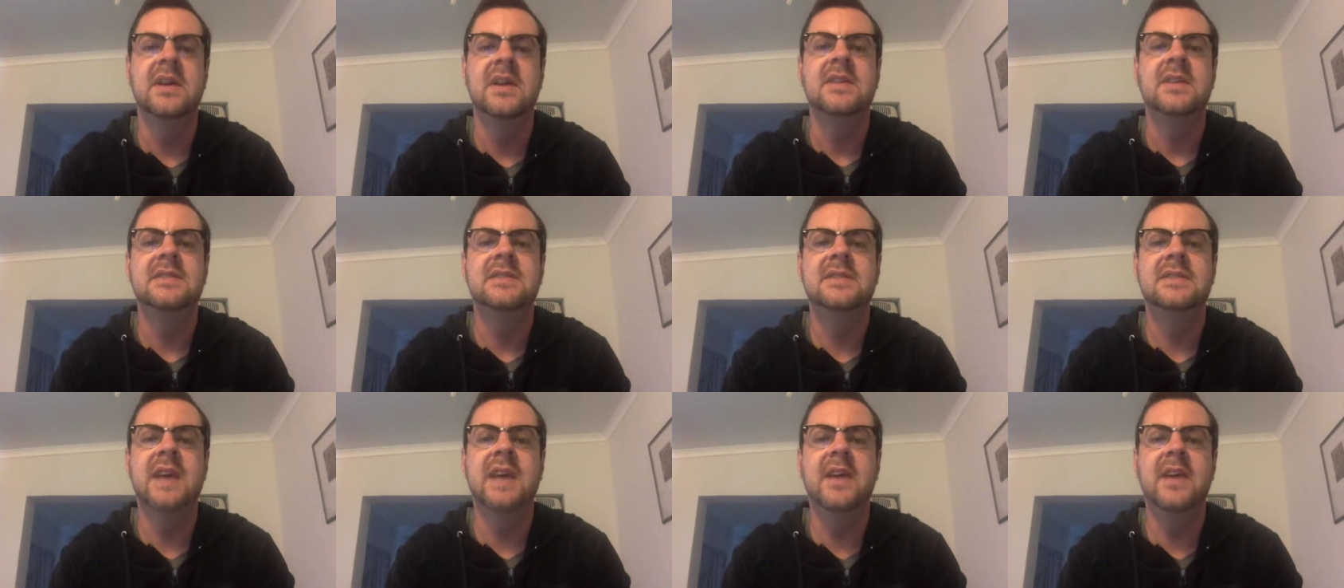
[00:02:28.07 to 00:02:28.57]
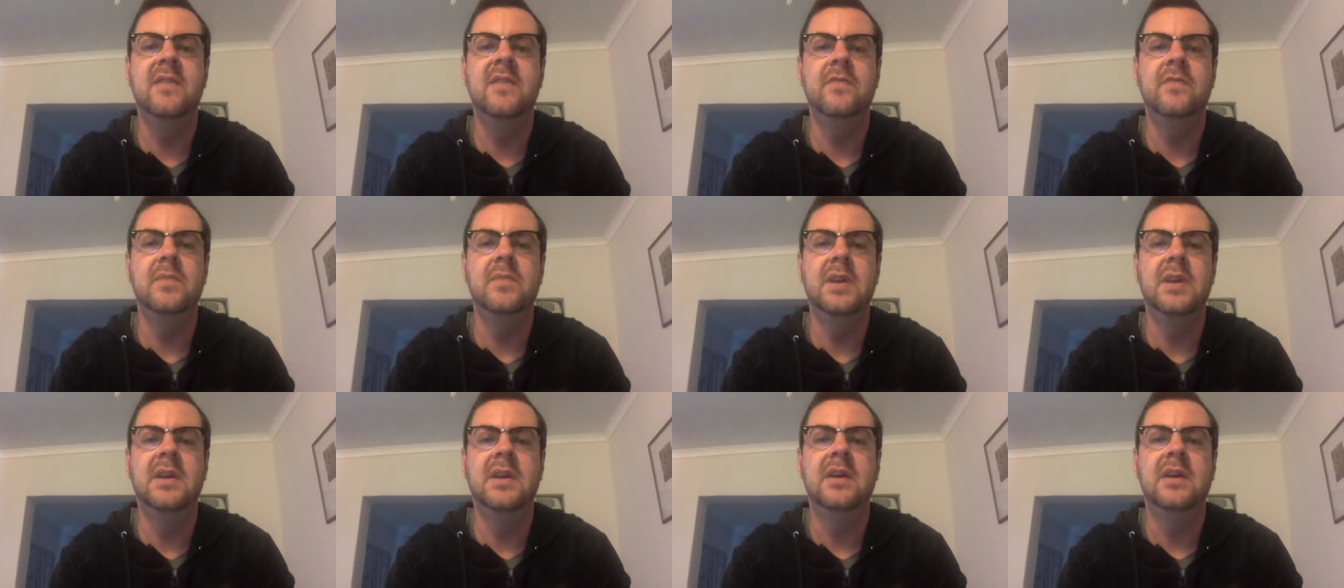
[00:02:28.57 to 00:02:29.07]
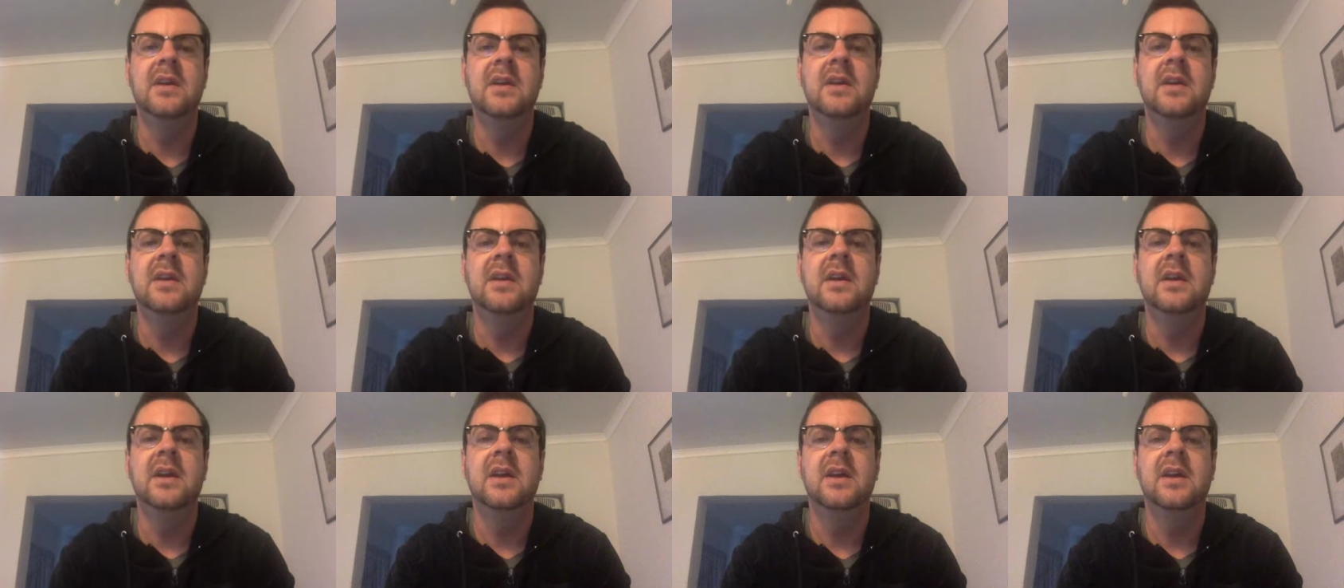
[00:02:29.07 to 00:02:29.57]
Save me
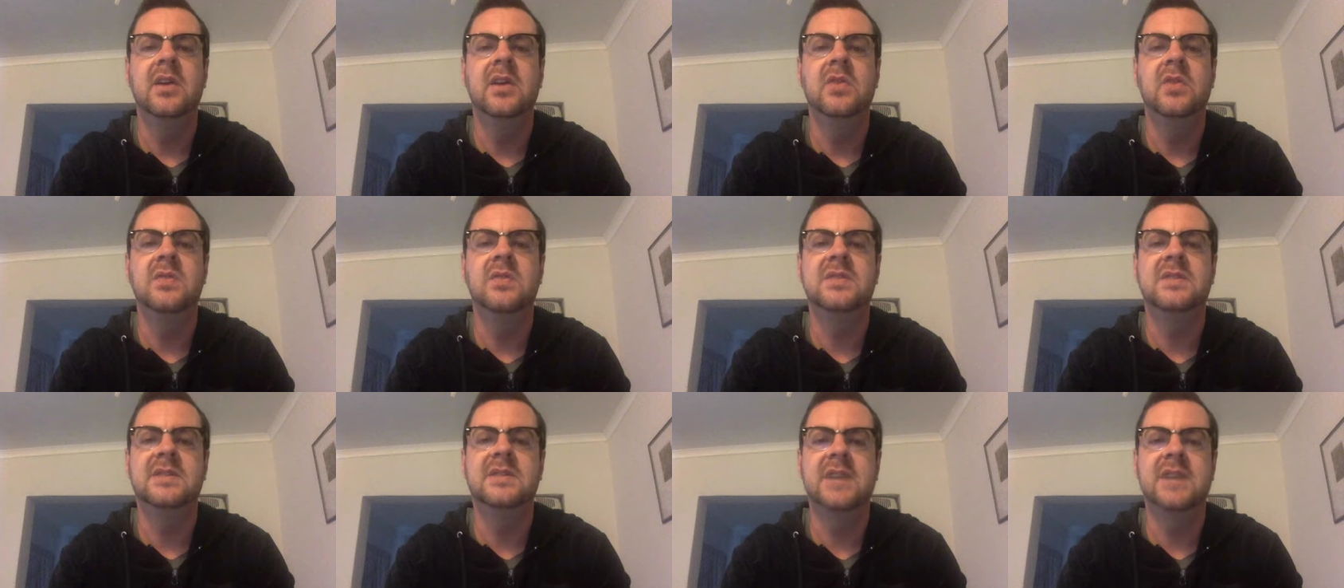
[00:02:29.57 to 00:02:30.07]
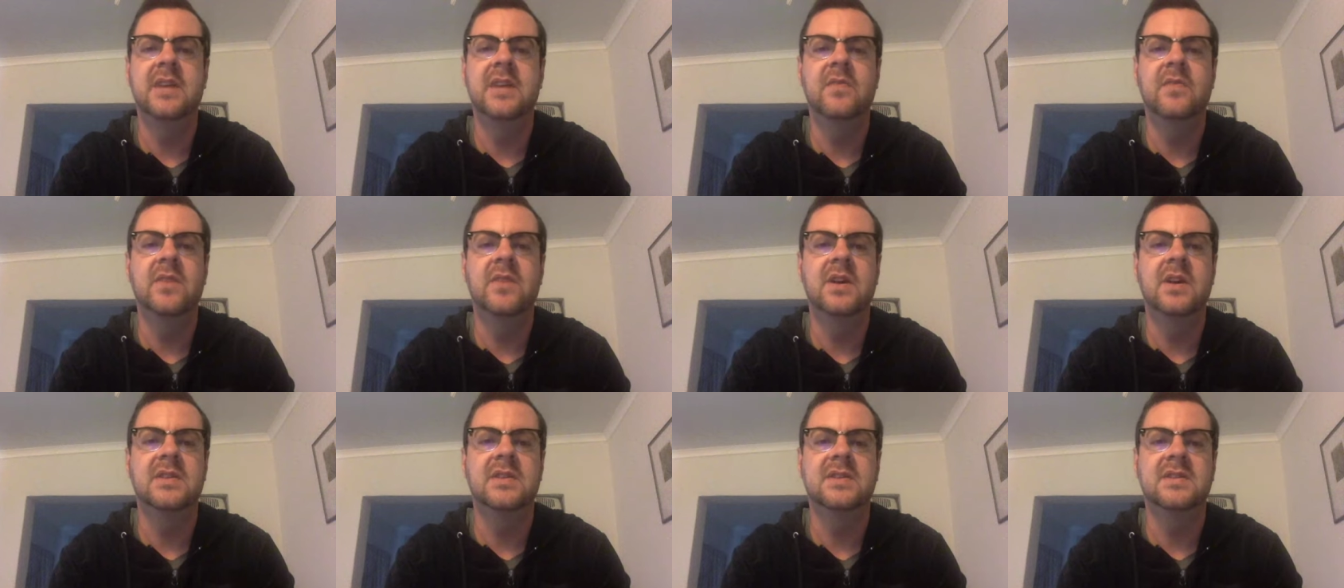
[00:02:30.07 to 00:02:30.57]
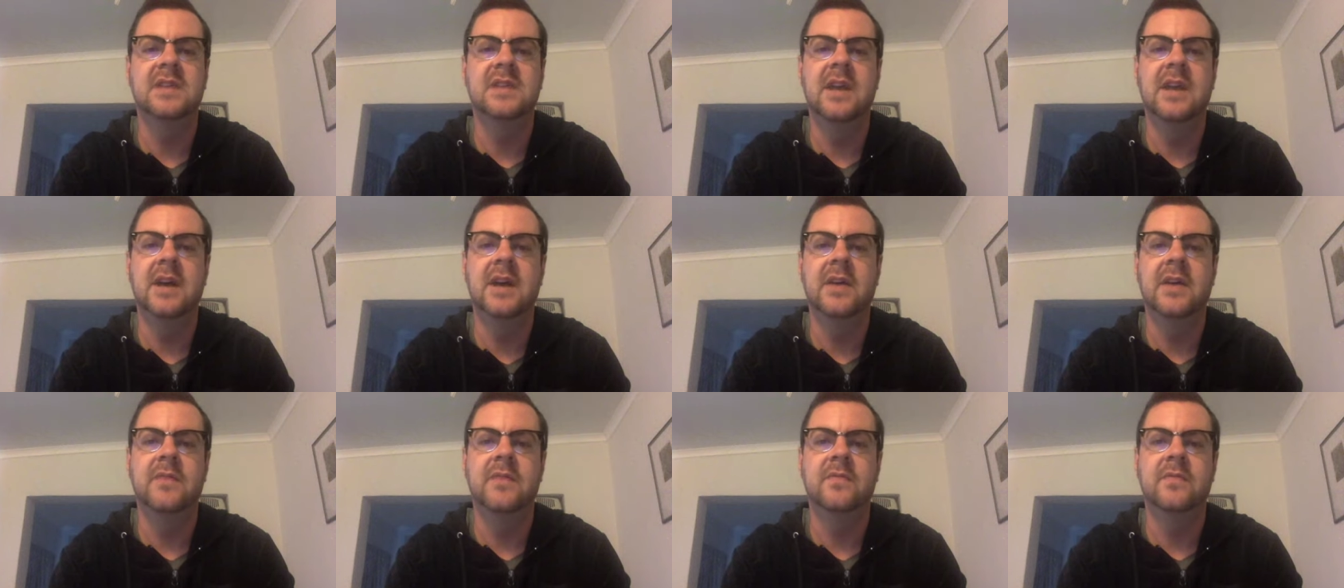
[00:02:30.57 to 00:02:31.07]
in your steadfast
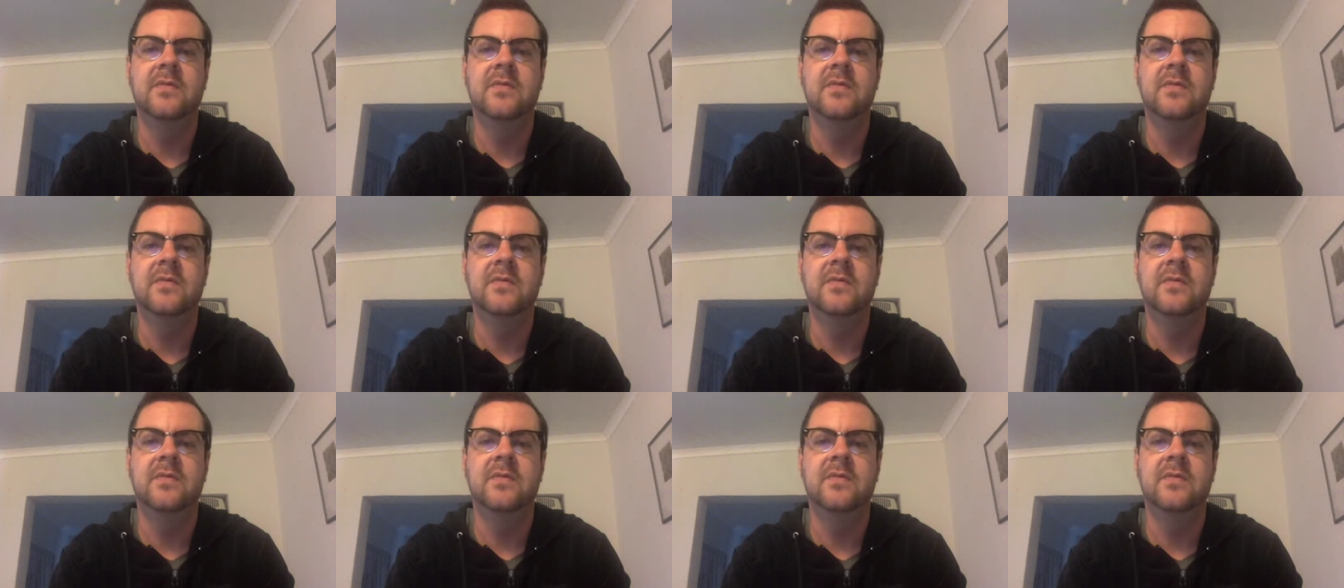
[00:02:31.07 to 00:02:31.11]
love.